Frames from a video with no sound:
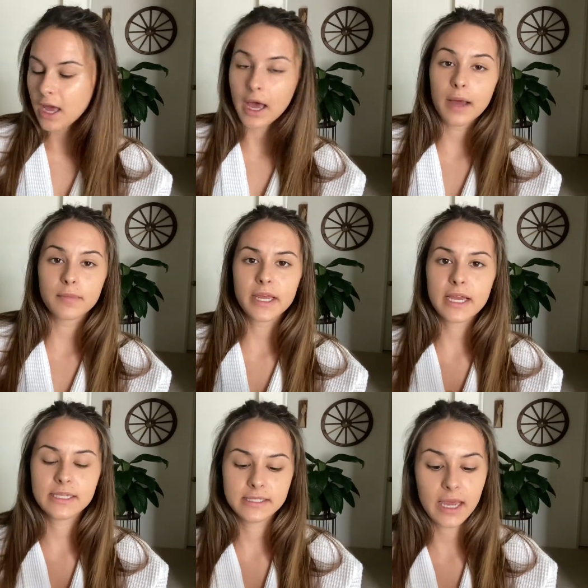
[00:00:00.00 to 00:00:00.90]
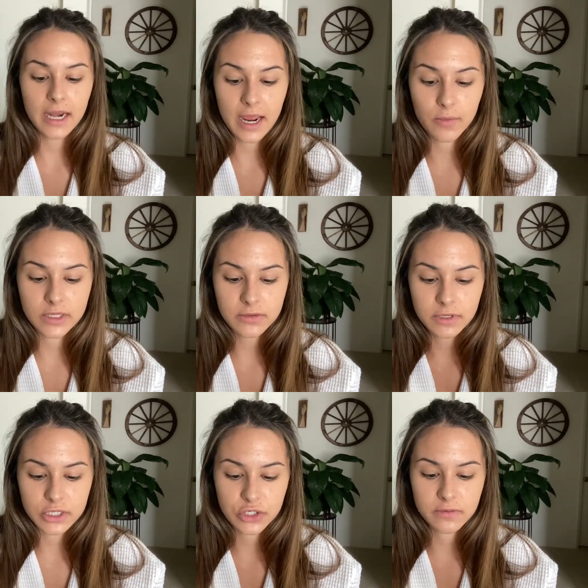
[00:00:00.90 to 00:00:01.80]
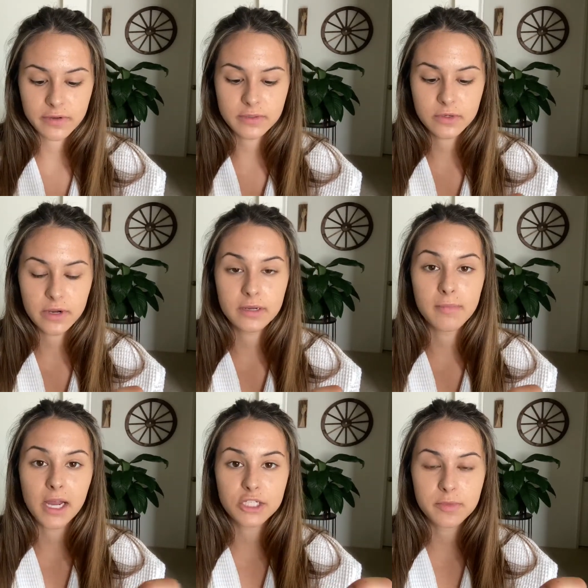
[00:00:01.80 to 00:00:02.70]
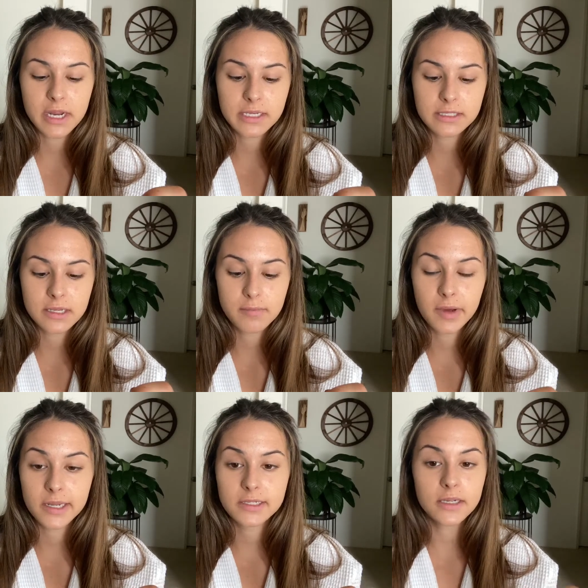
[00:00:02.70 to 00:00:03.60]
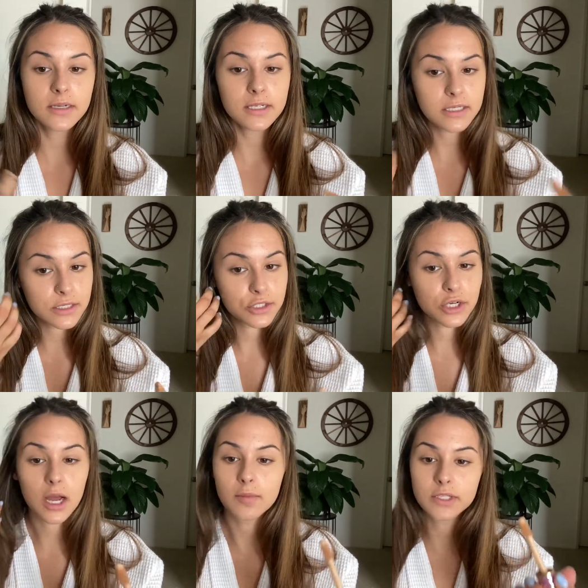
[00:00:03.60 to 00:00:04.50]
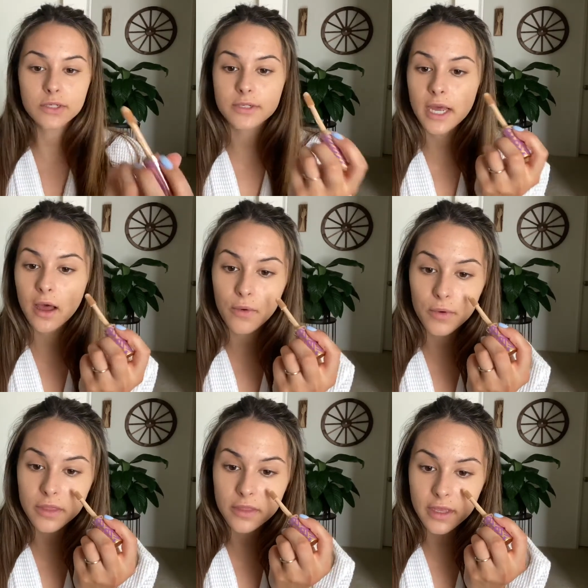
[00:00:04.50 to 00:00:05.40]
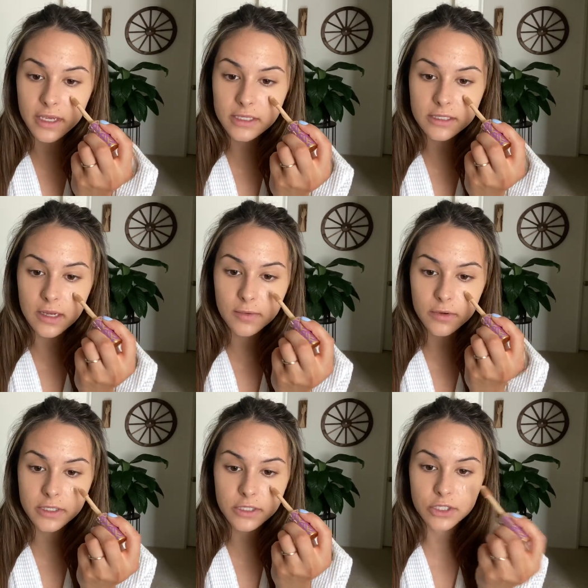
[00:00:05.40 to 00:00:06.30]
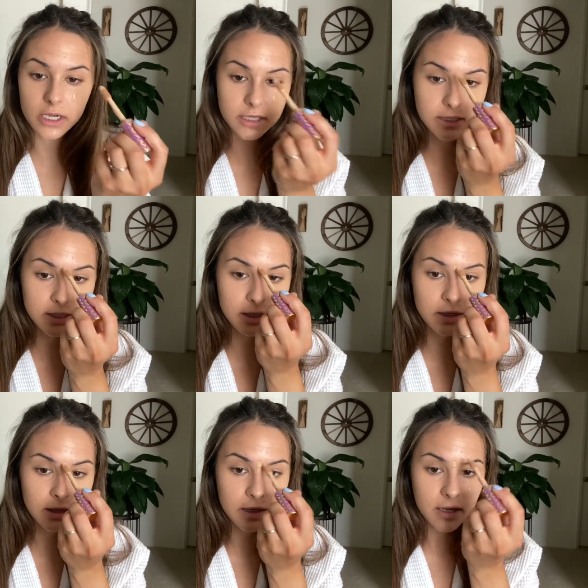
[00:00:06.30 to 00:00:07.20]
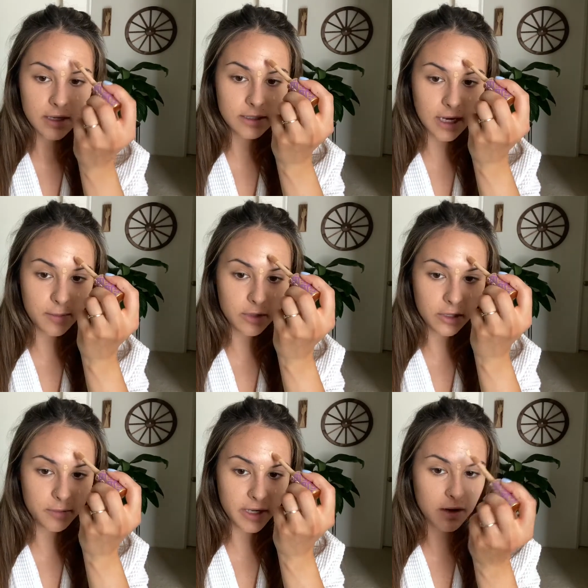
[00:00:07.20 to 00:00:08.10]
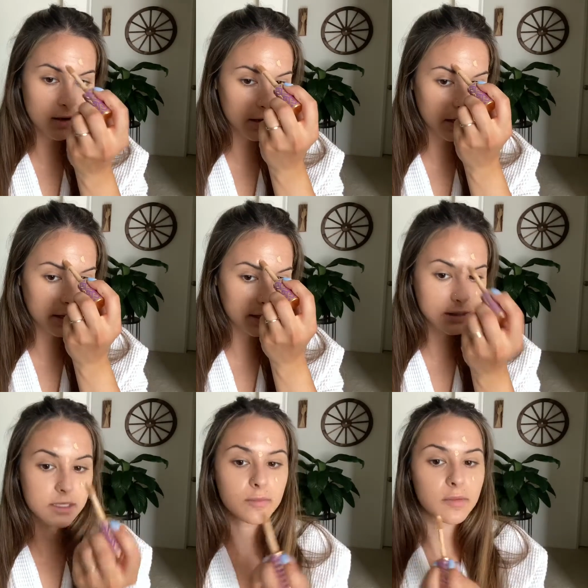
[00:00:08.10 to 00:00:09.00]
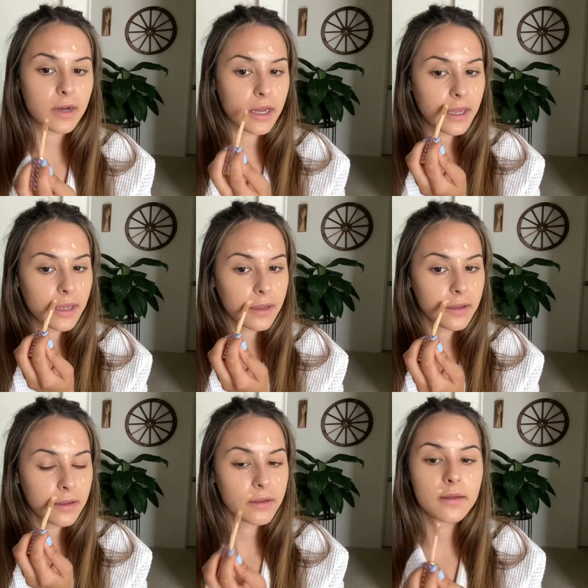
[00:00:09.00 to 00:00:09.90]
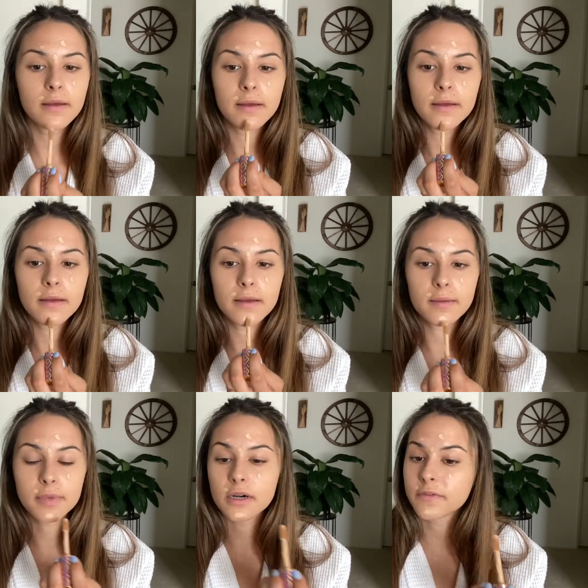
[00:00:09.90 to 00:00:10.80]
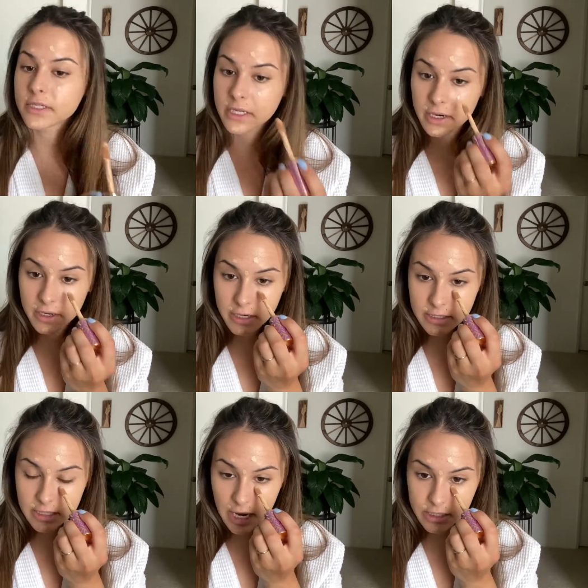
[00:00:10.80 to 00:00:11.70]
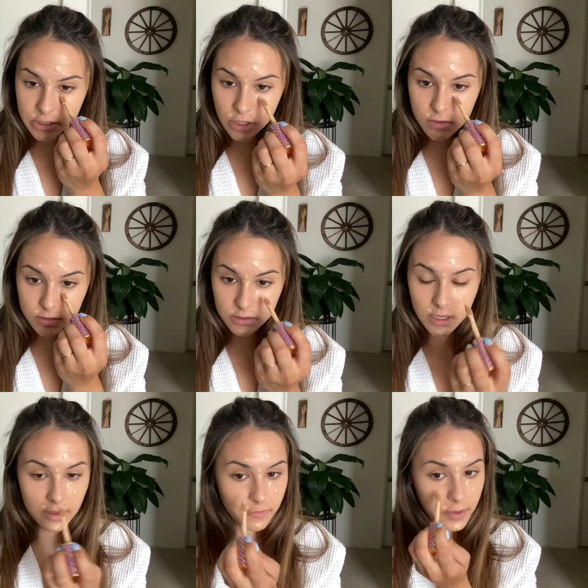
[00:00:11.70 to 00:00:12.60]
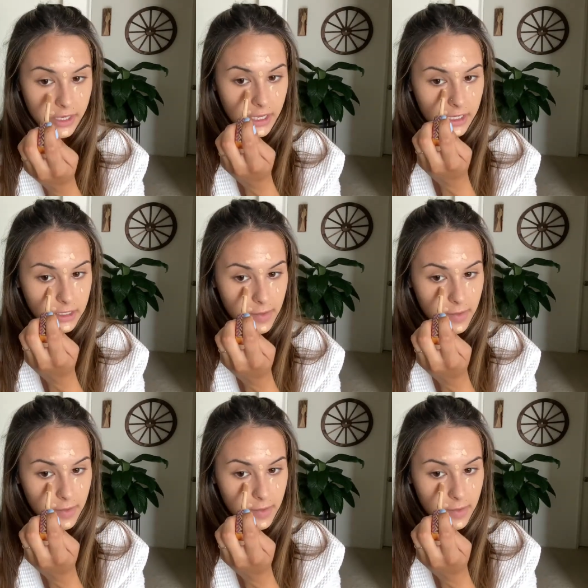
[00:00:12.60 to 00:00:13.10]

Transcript: Like I said, I wasn't really sure if it was going to match me nicely, but it did a decent job. So now with this, I'm going to just dab a little bit on some of my imperfect areas. I don't love putting it under